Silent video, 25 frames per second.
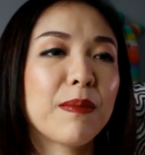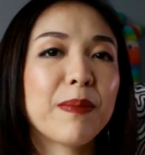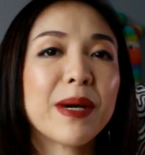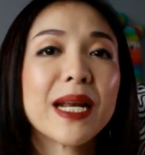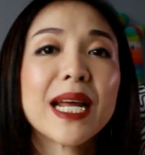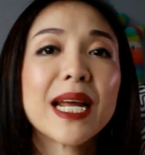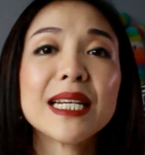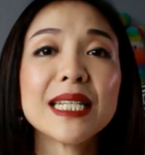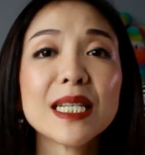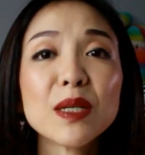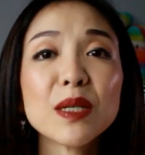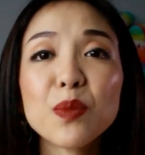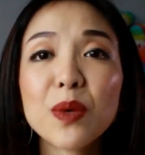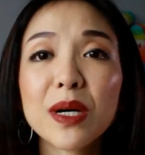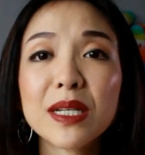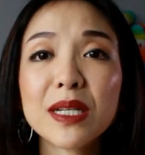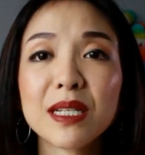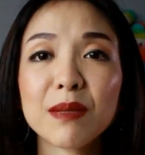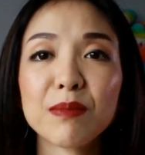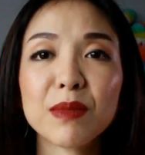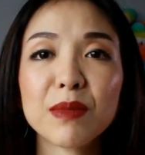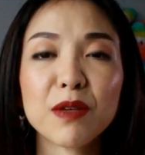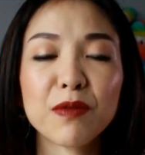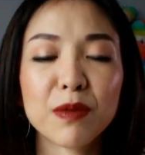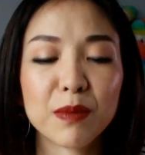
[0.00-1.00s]
But I did want
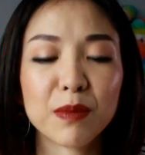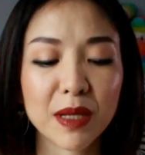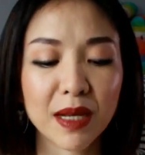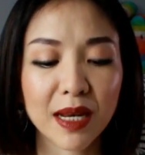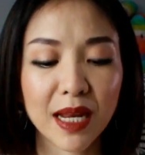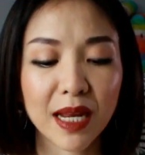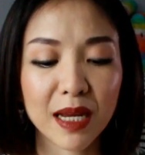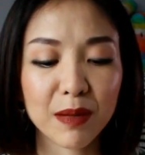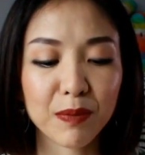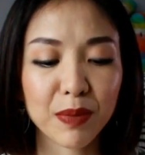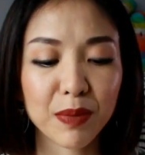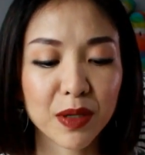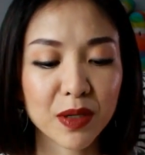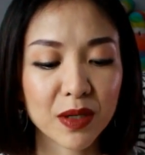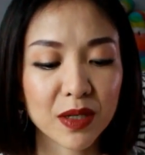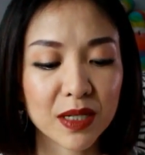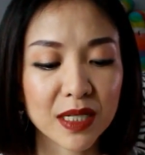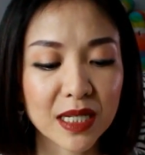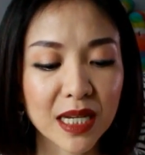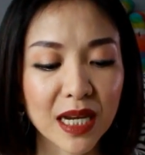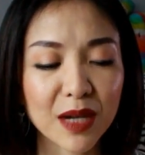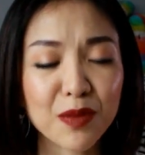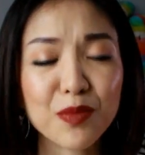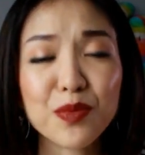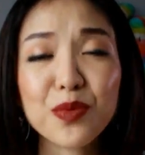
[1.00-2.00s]
something from the line
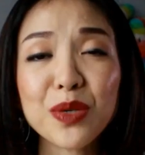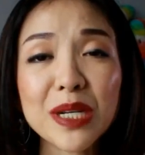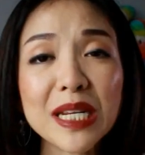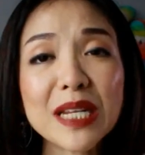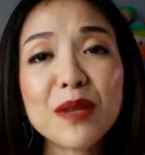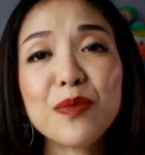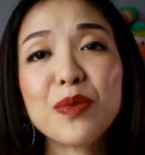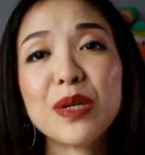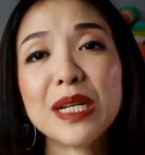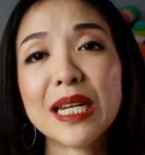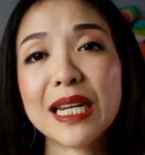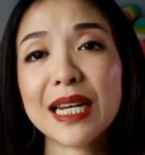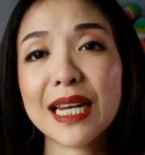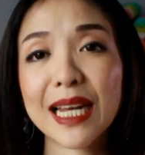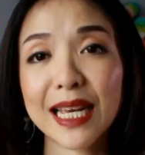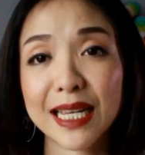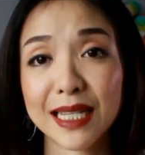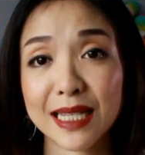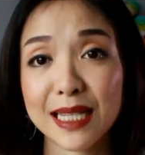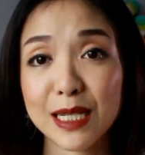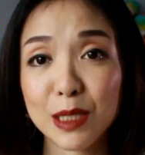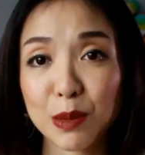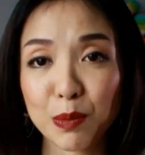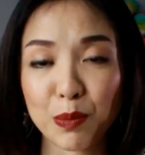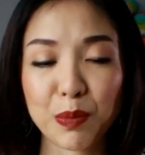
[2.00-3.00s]
because I really really
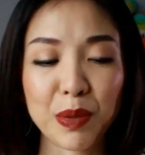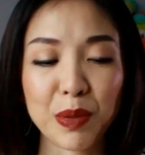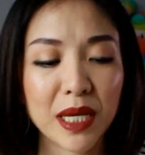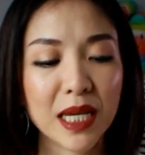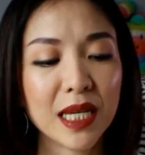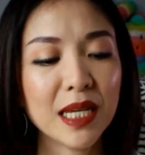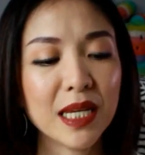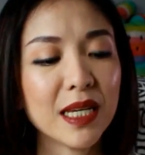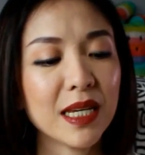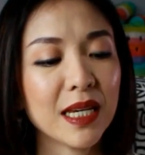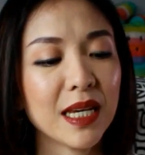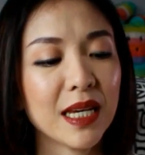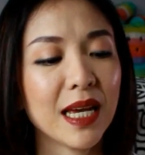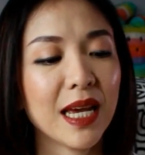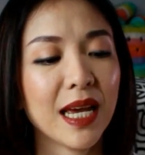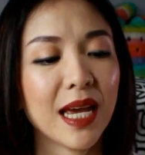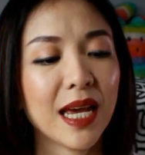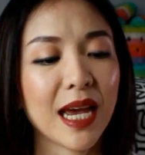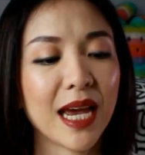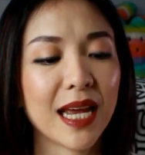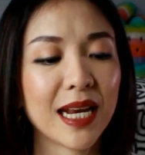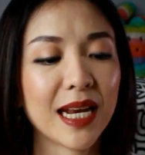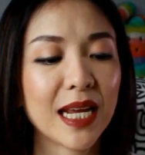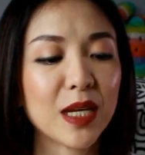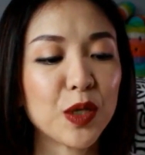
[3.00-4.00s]
like this pink,
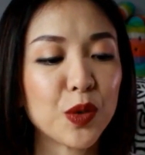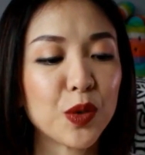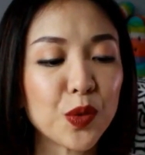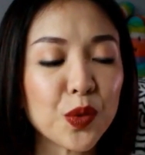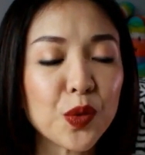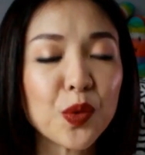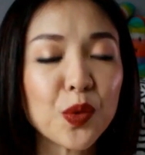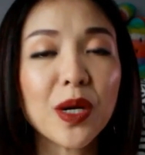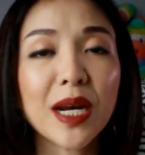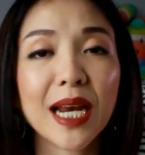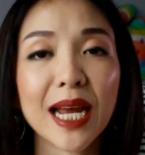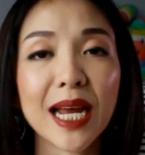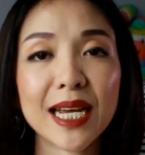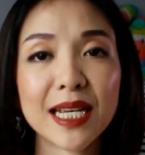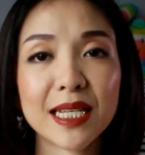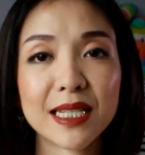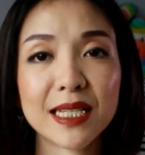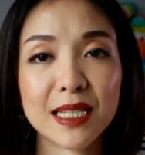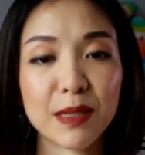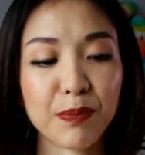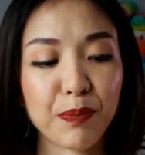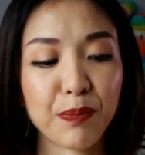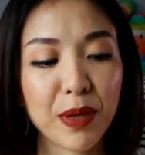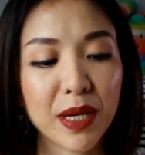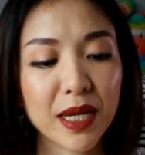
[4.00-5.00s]
and I do like
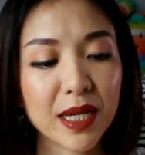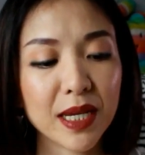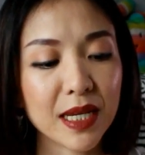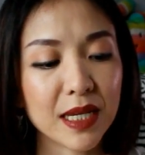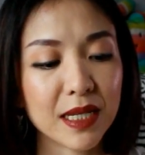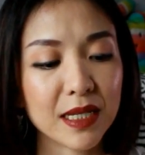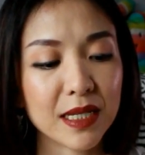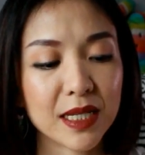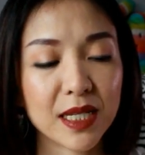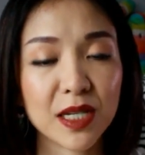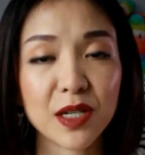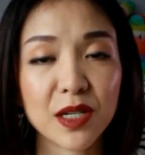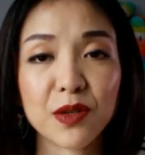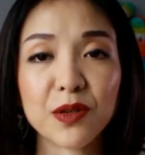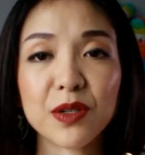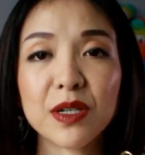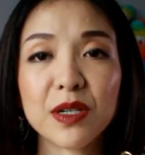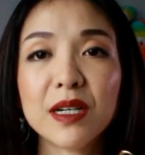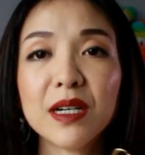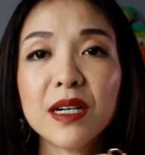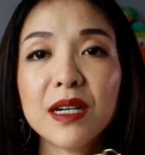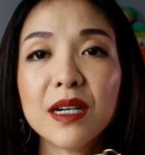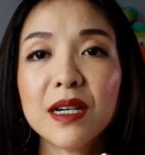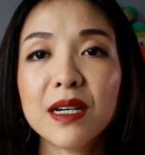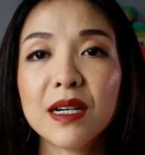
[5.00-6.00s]
the pink
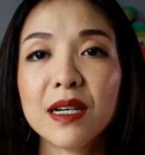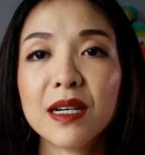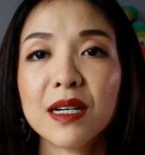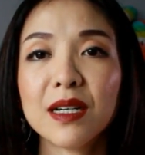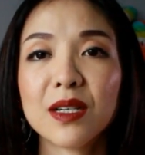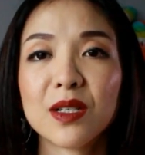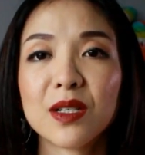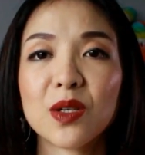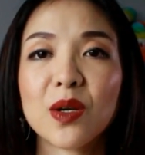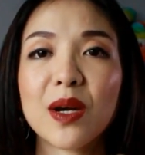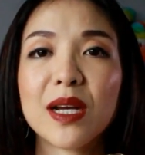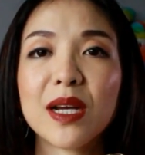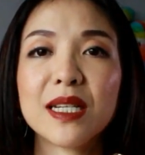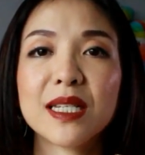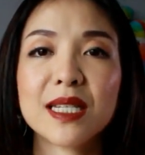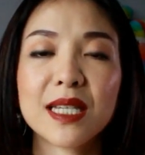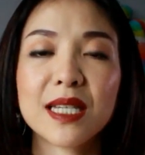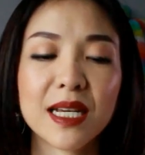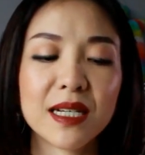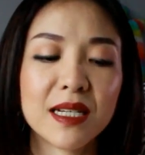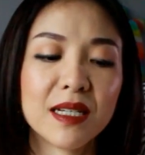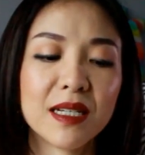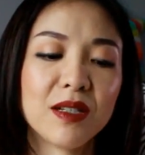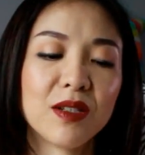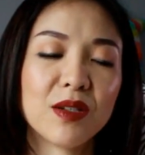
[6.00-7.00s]
interior, so I
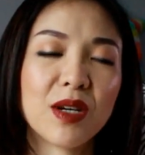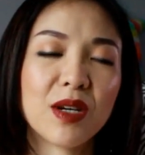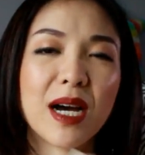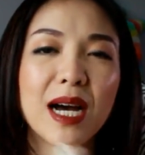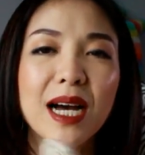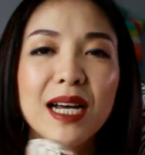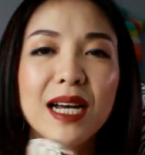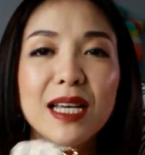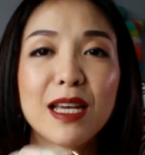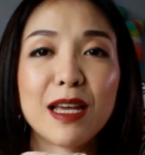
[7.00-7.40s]
decided, you know,